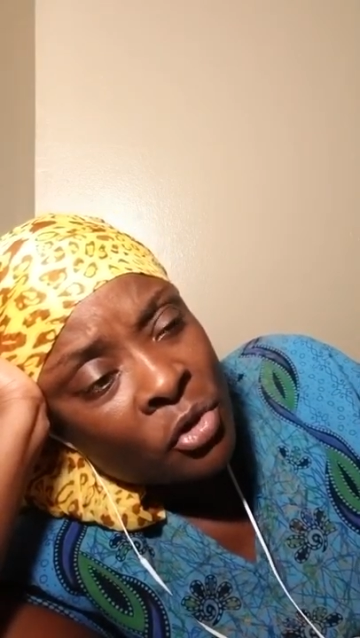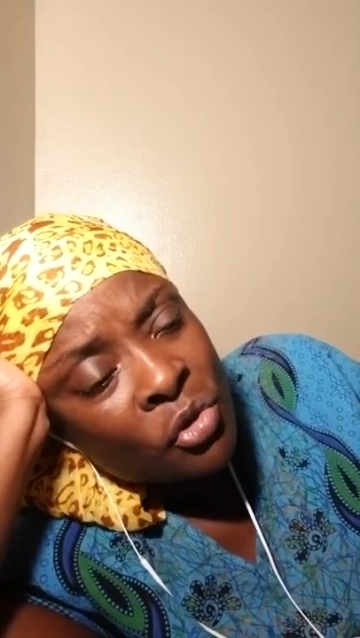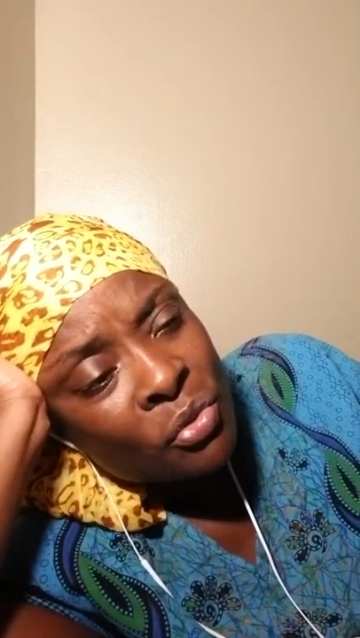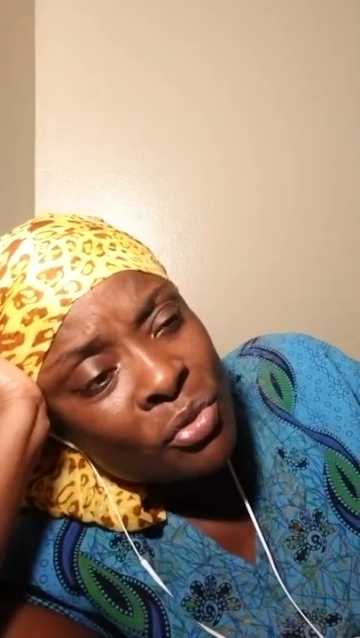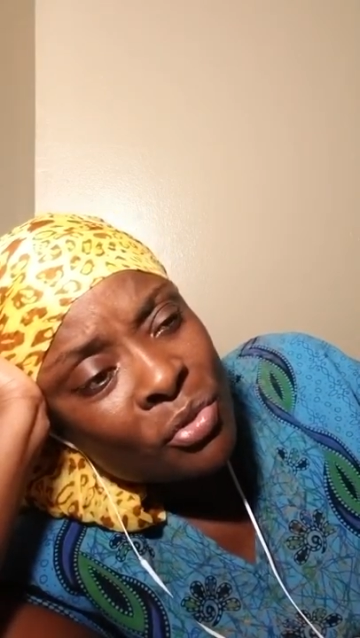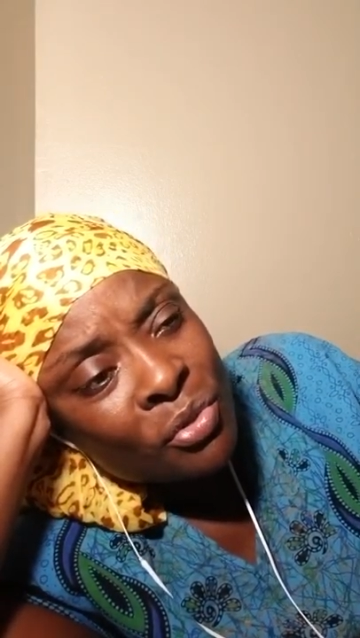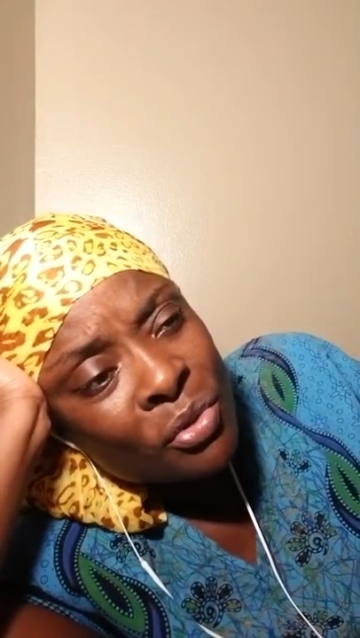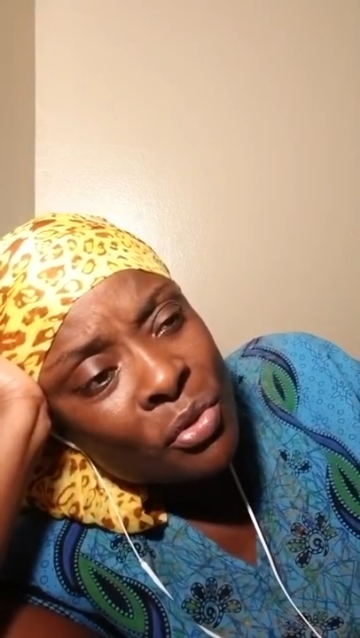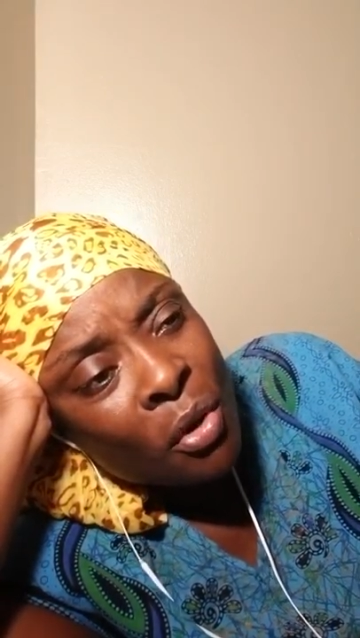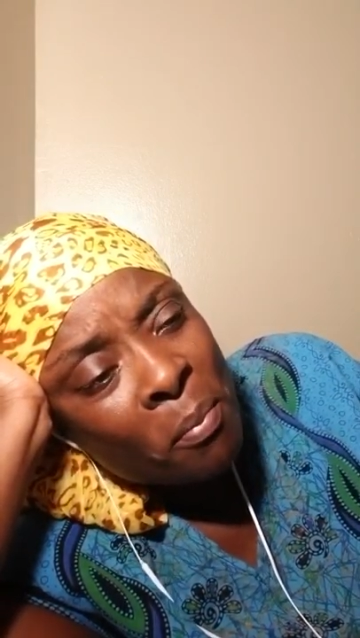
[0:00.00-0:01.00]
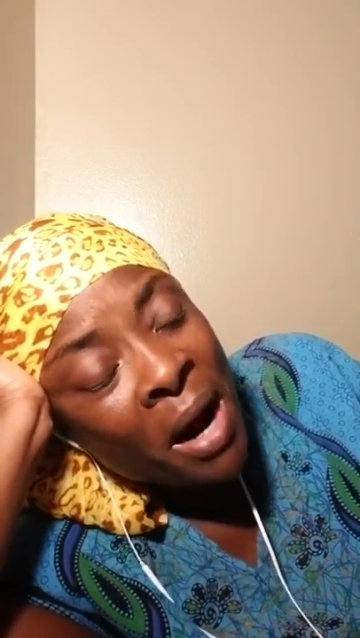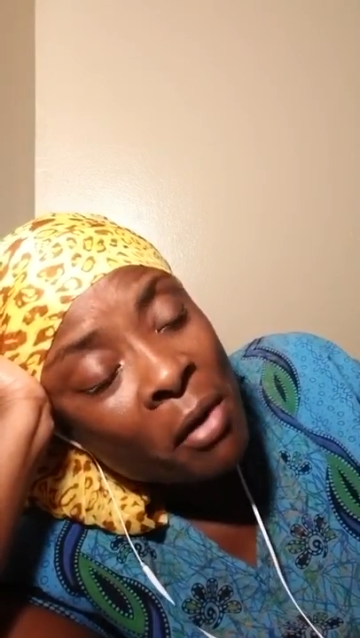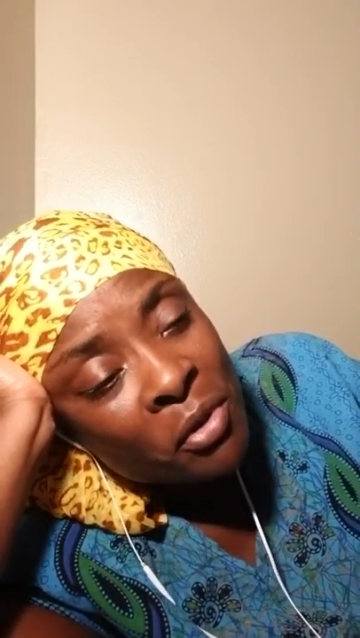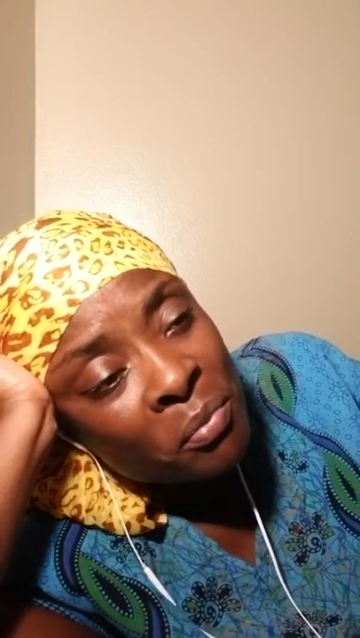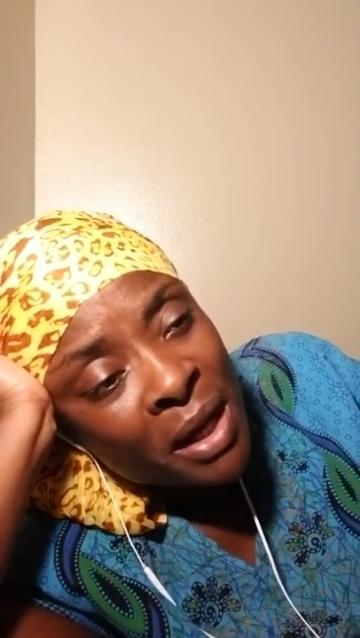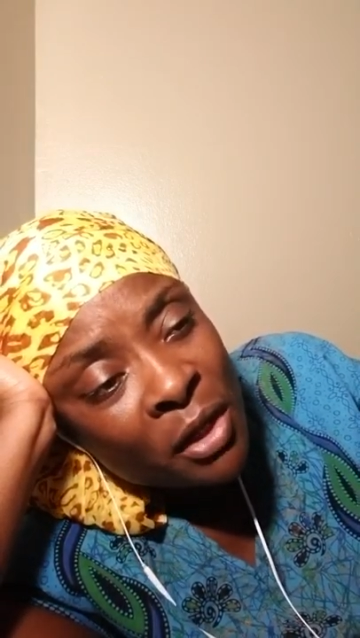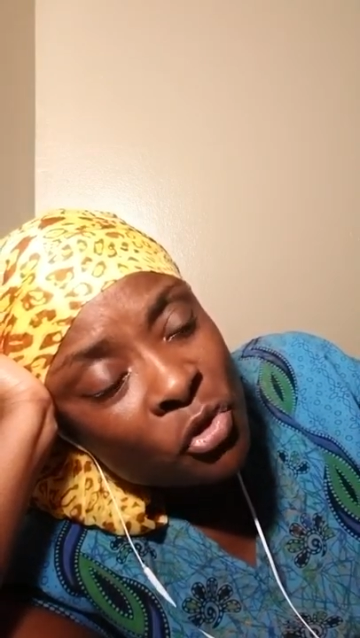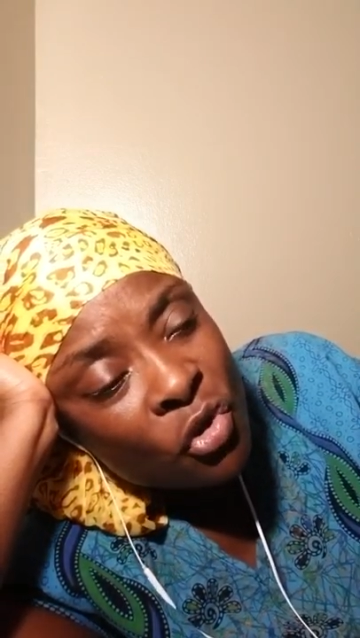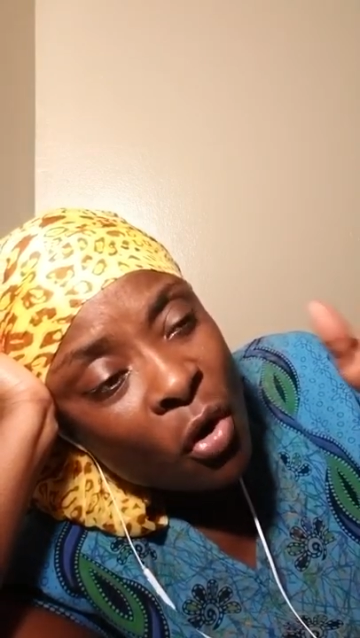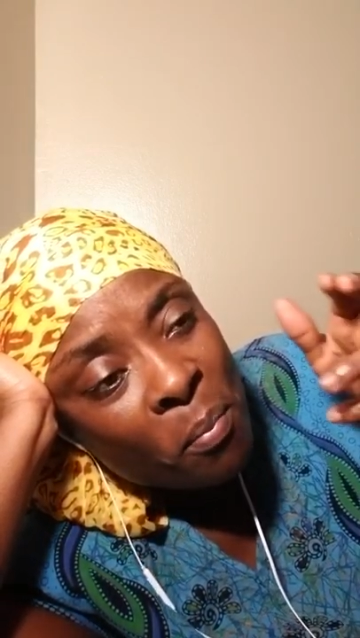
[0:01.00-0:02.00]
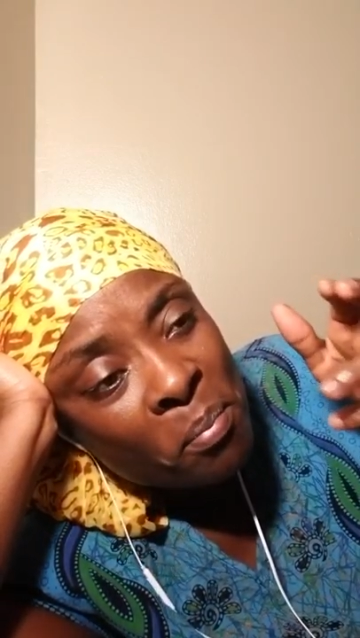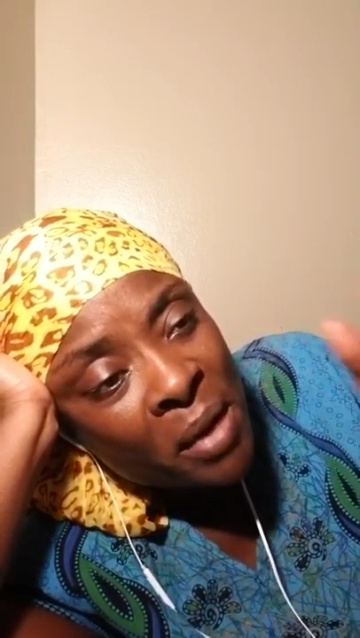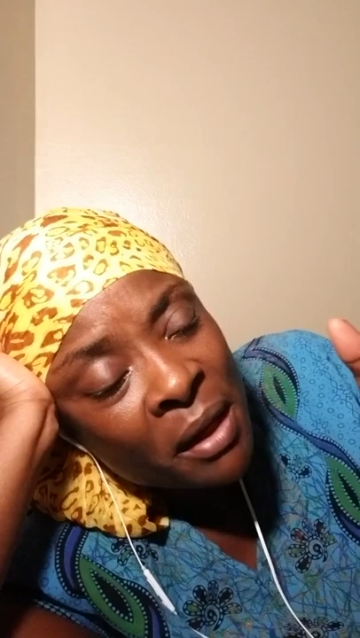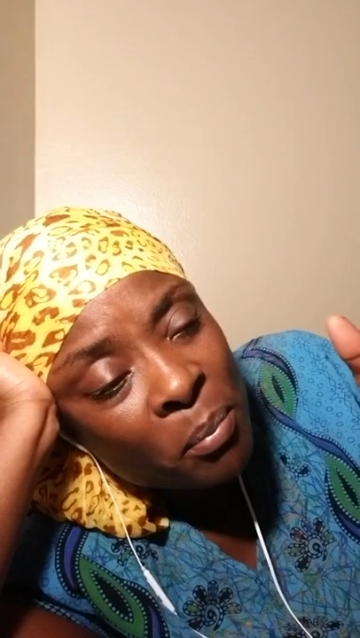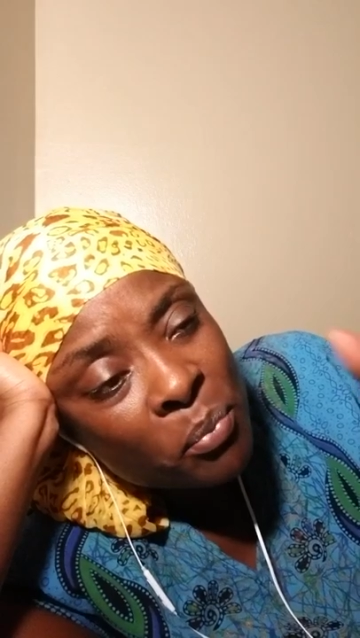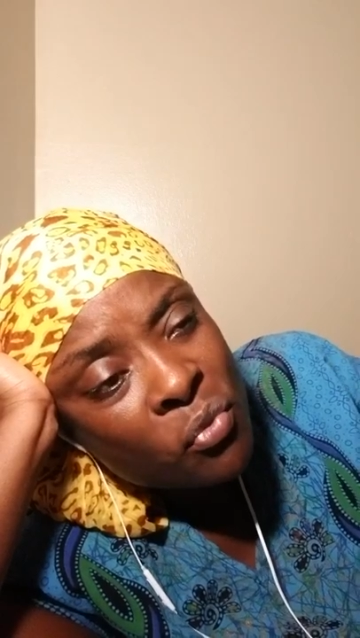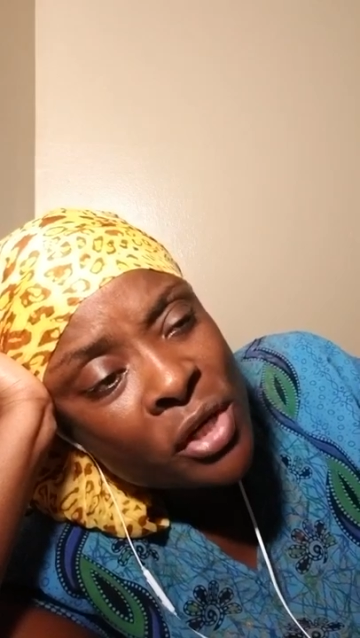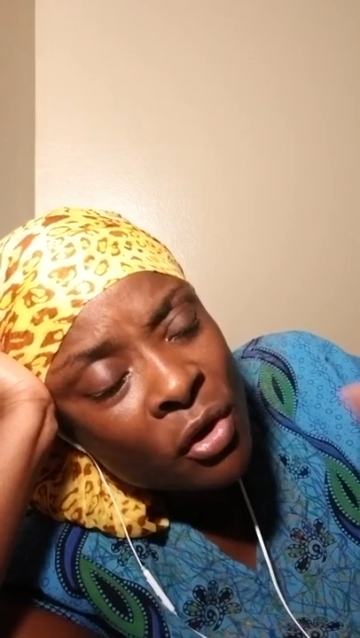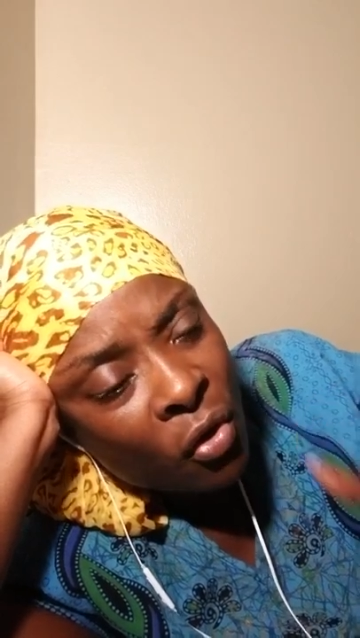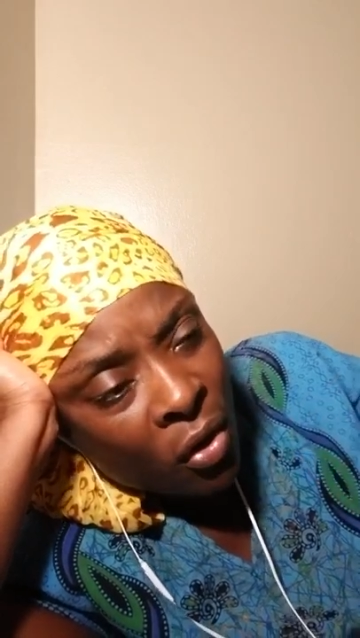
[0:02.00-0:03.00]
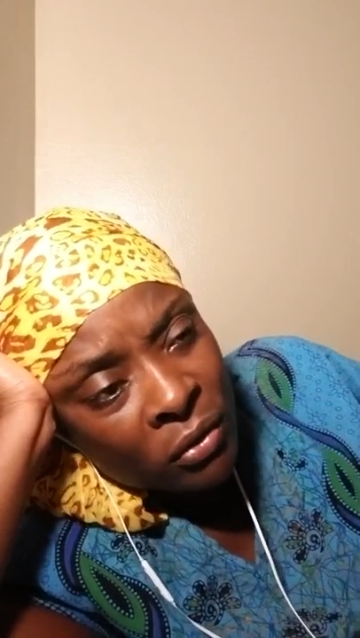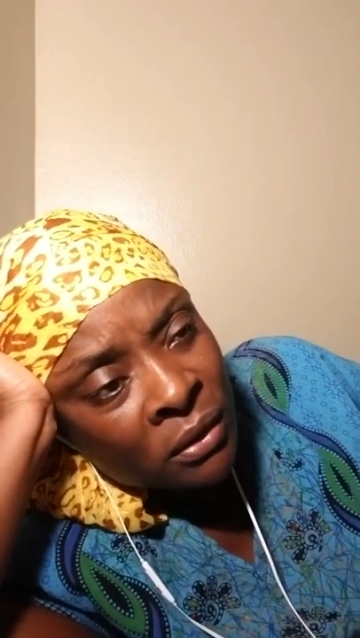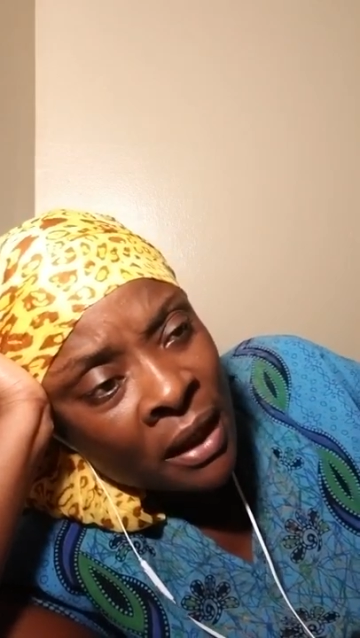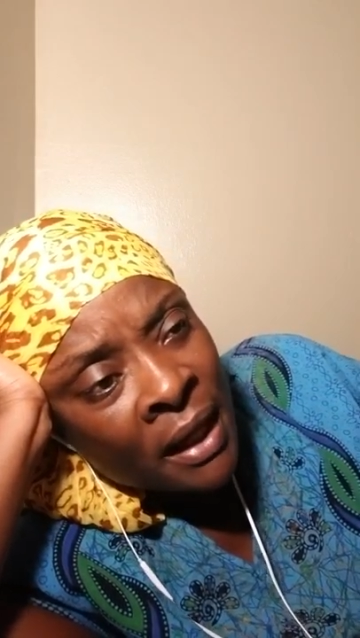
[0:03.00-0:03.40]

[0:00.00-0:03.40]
You you you're a married man. You don't make booty calls,